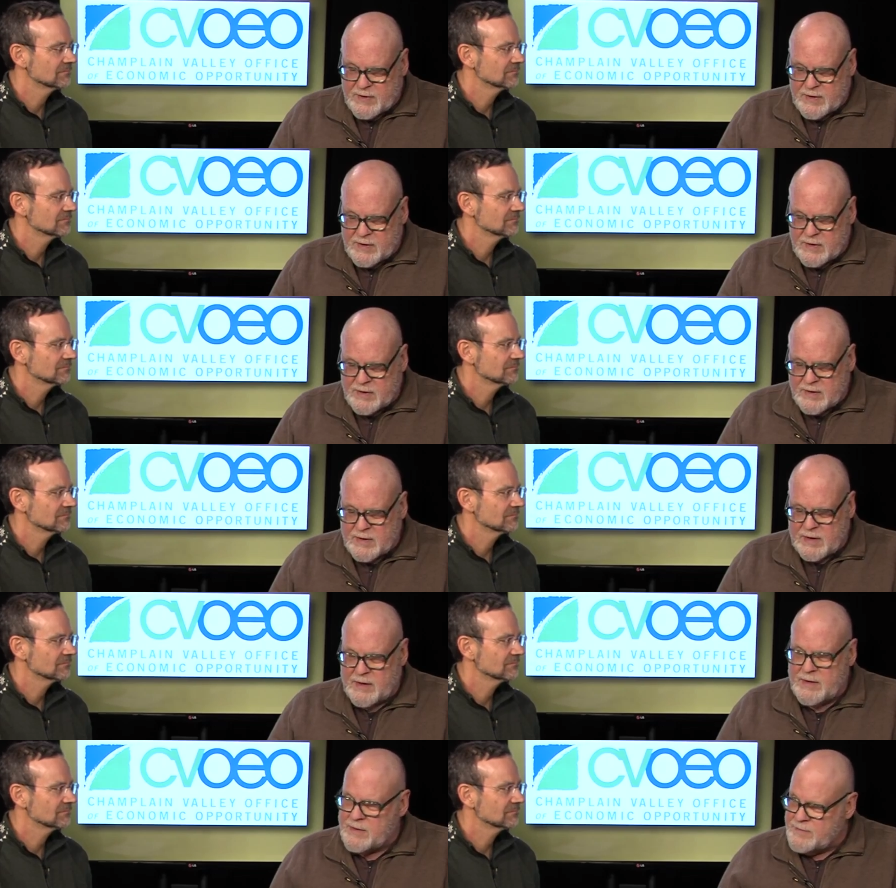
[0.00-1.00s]
Speaker 1: uh,
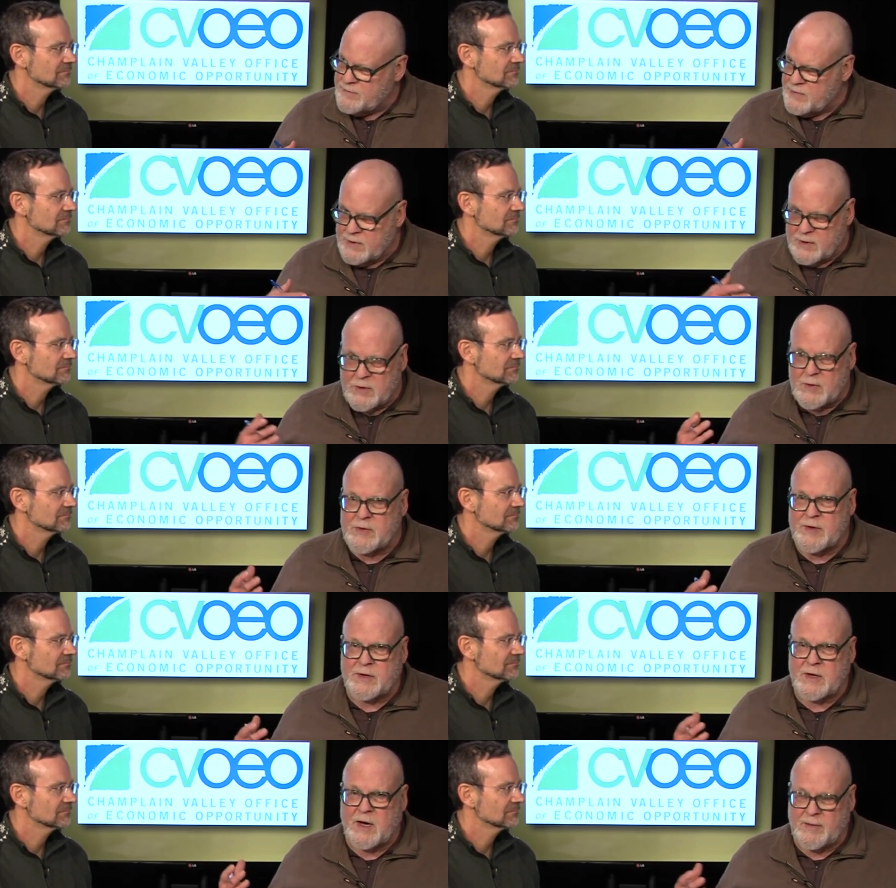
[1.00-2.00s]
you know,
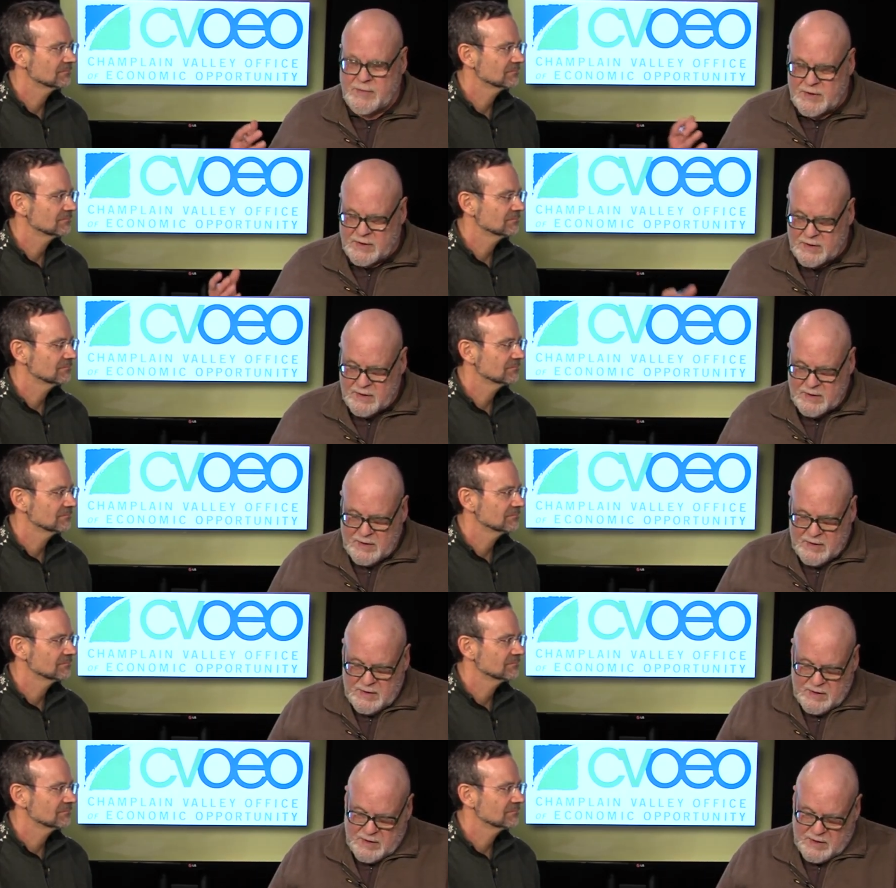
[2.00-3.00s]
the common
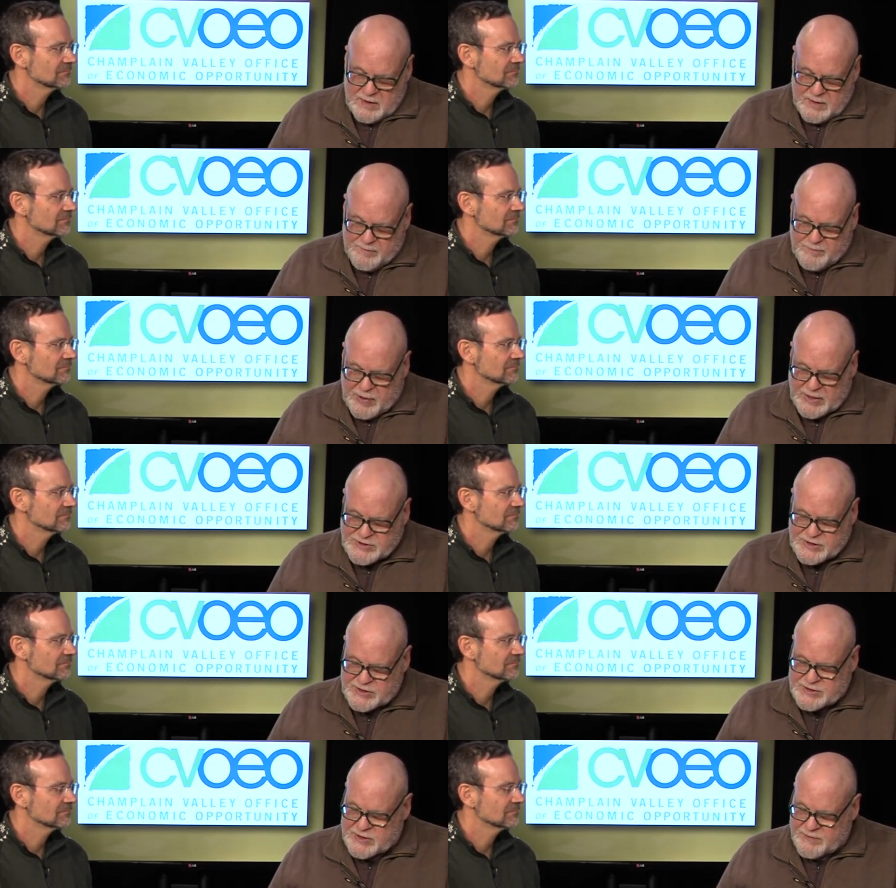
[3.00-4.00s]
uh,
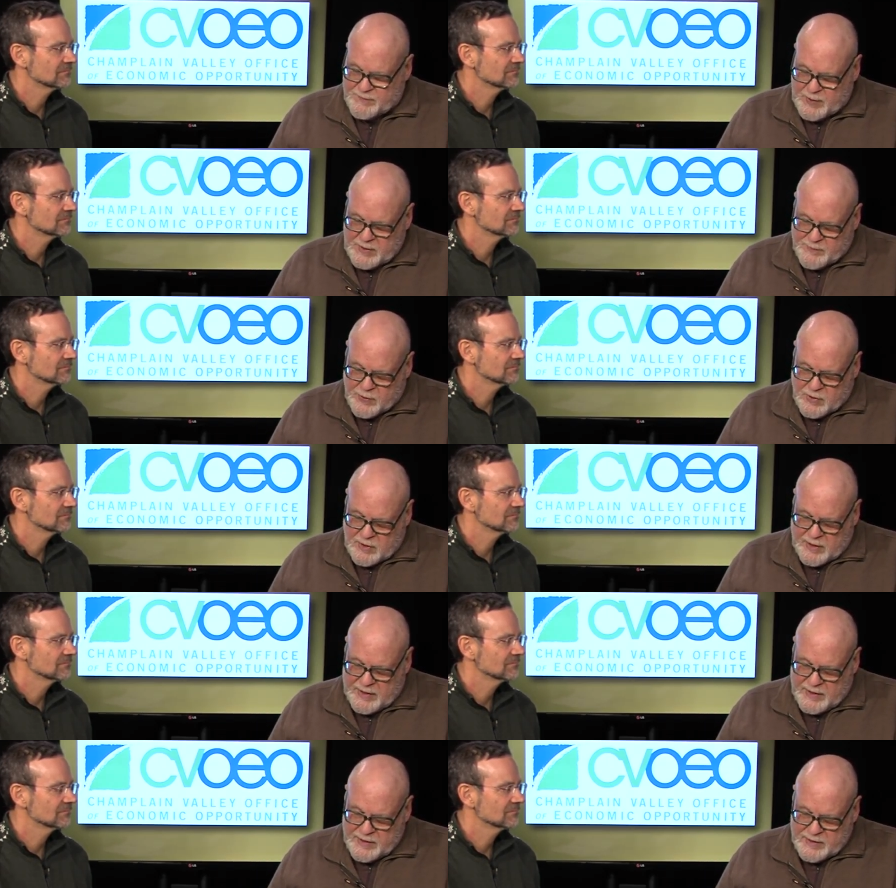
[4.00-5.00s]
budgets of people?
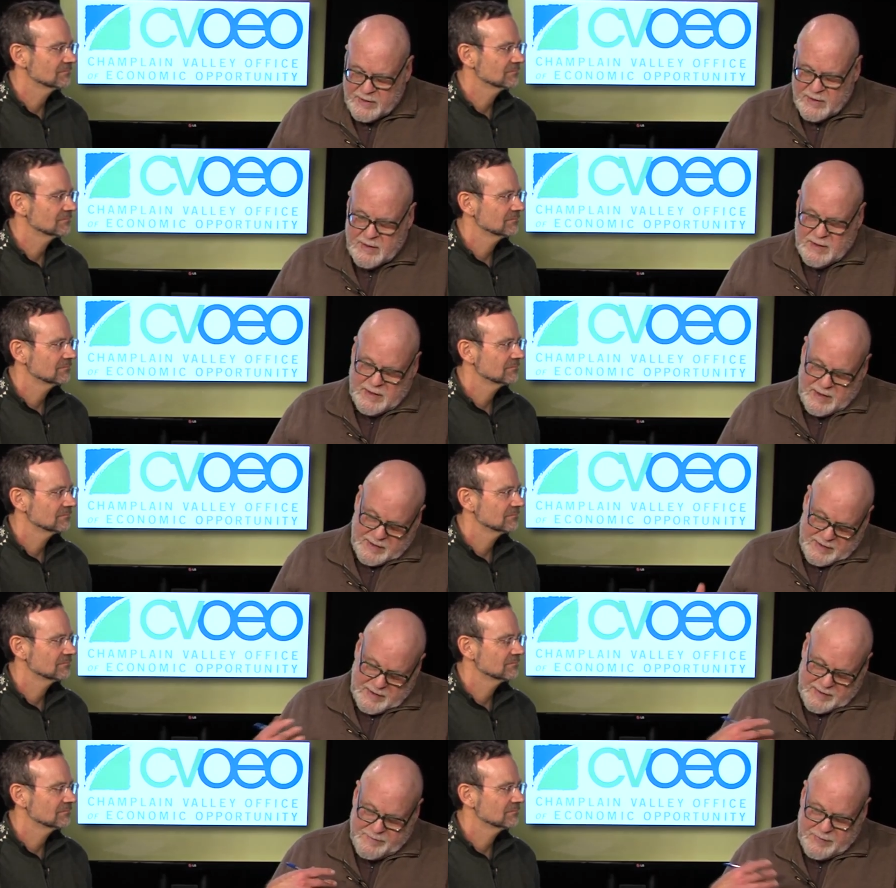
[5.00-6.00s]
And I
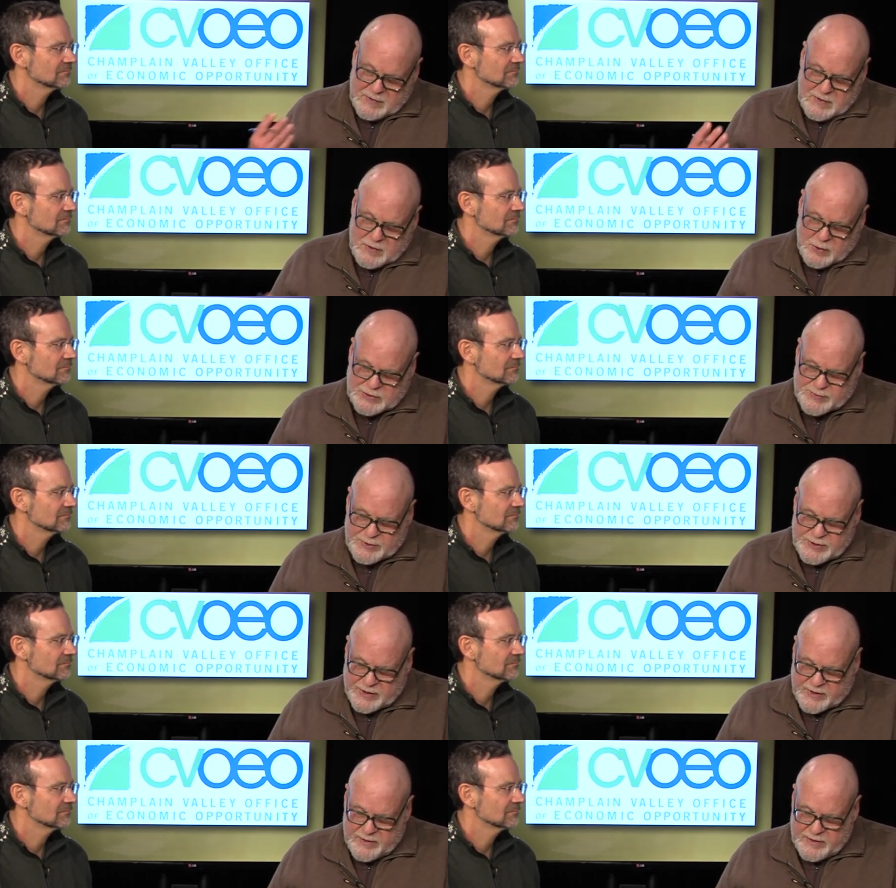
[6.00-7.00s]
am, of course,
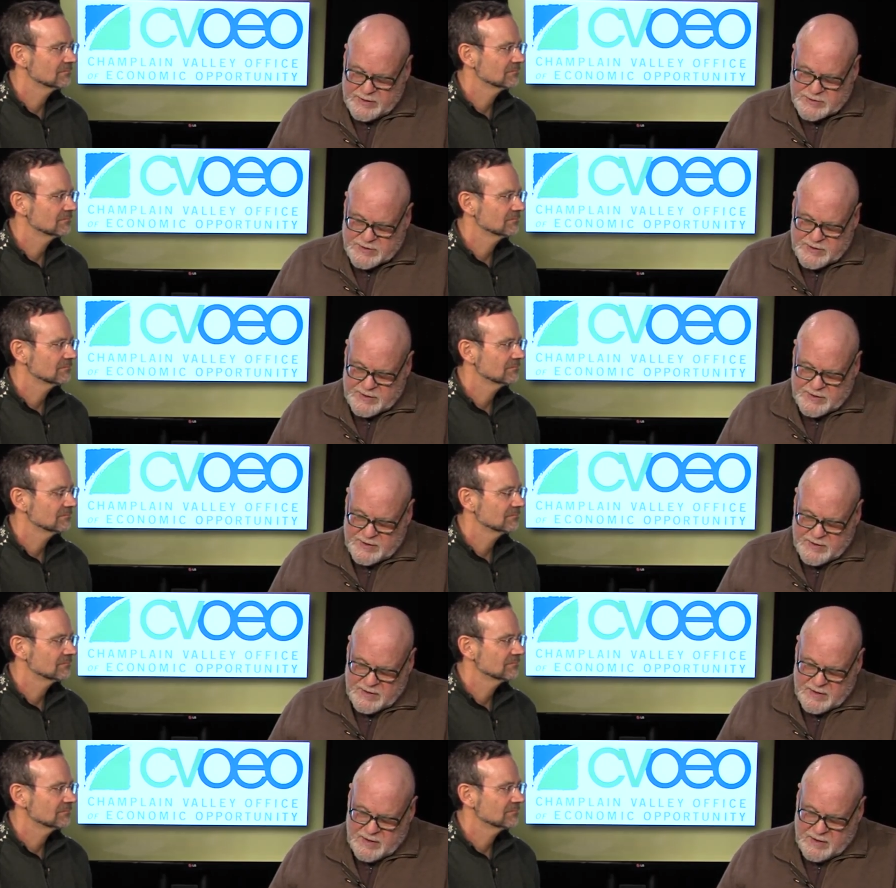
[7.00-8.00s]
particularly interested
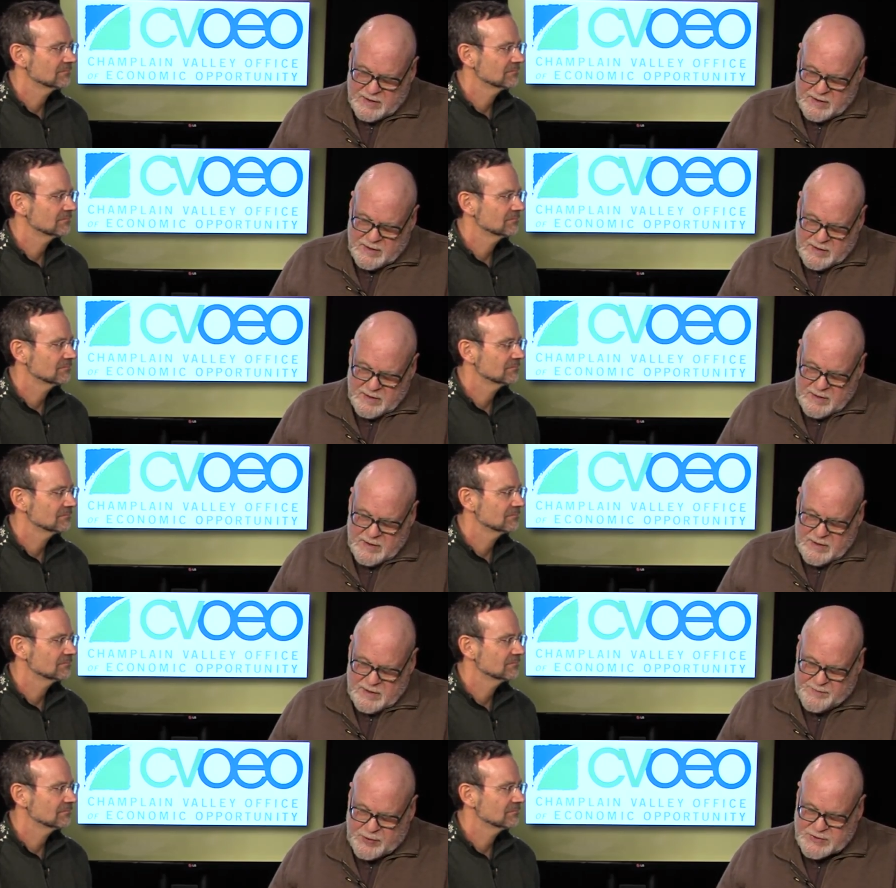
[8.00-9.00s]
in uh,
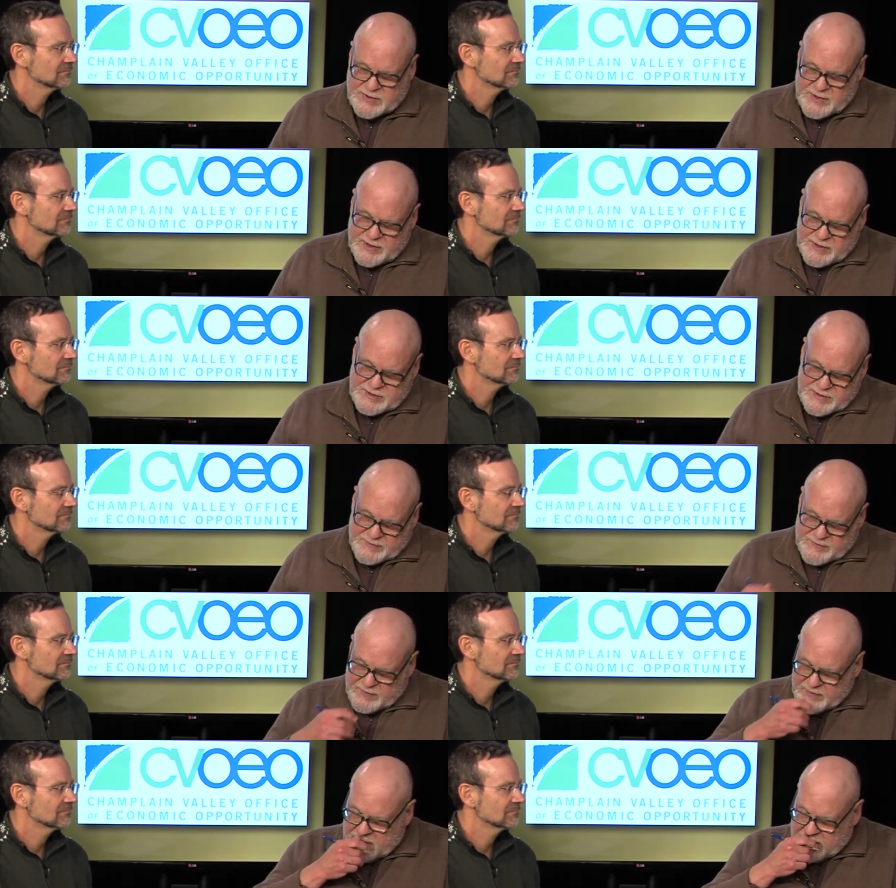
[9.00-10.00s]
percentage of